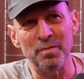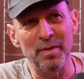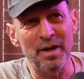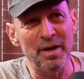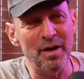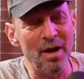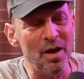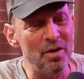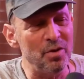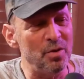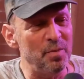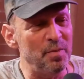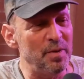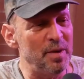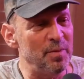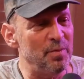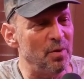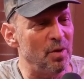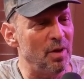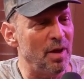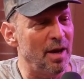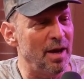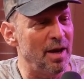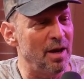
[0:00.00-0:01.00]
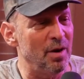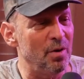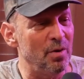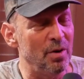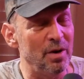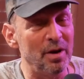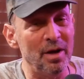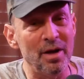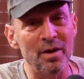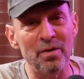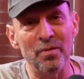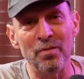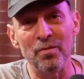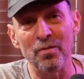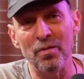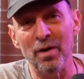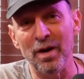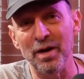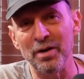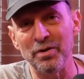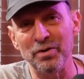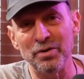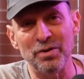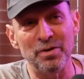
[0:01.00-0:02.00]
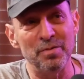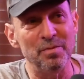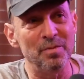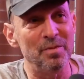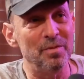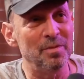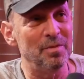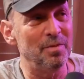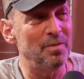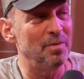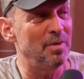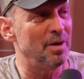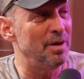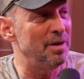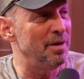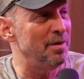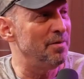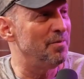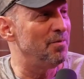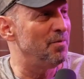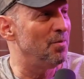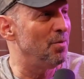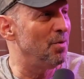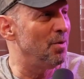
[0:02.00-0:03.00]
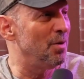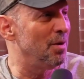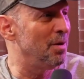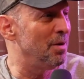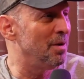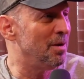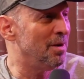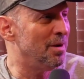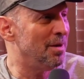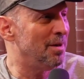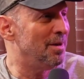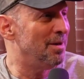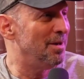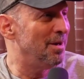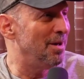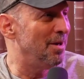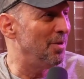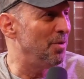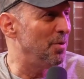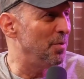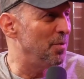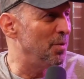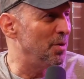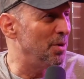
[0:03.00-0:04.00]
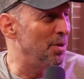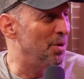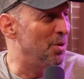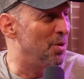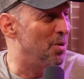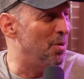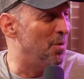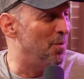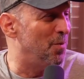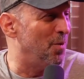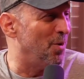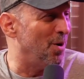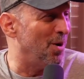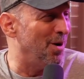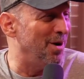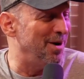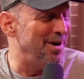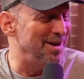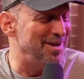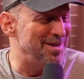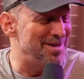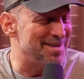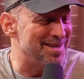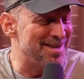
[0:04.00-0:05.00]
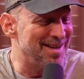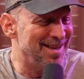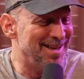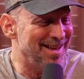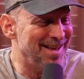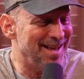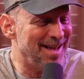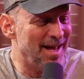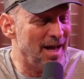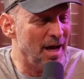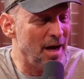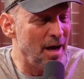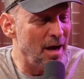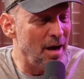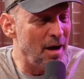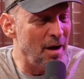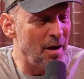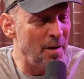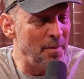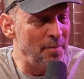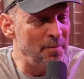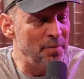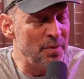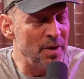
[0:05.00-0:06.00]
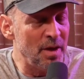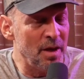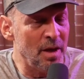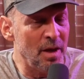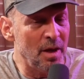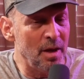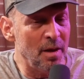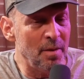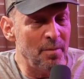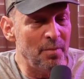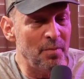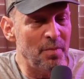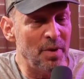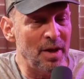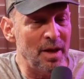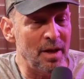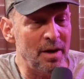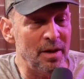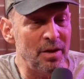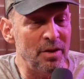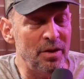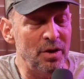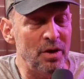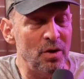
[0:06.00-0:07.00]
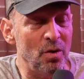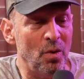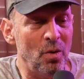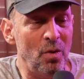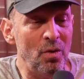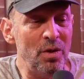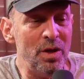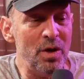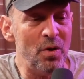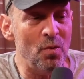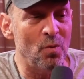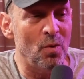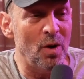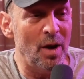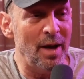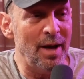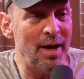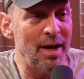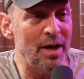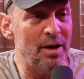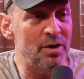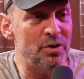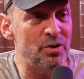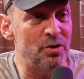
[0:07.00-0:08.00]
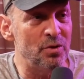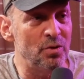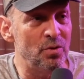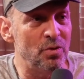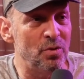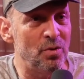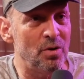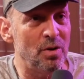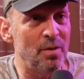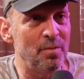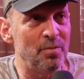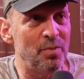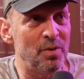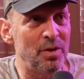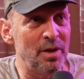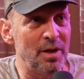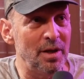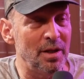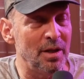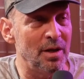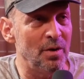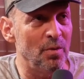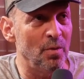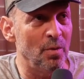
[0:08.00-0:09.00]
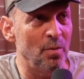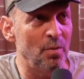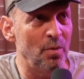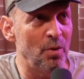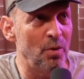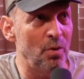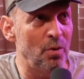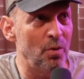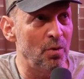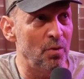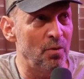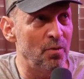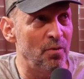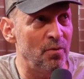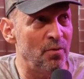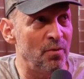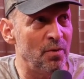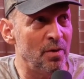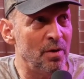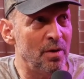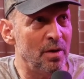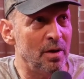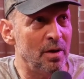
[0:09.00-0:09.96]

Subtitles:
made other people angry and raised money for other political parties. But the only way to completely remove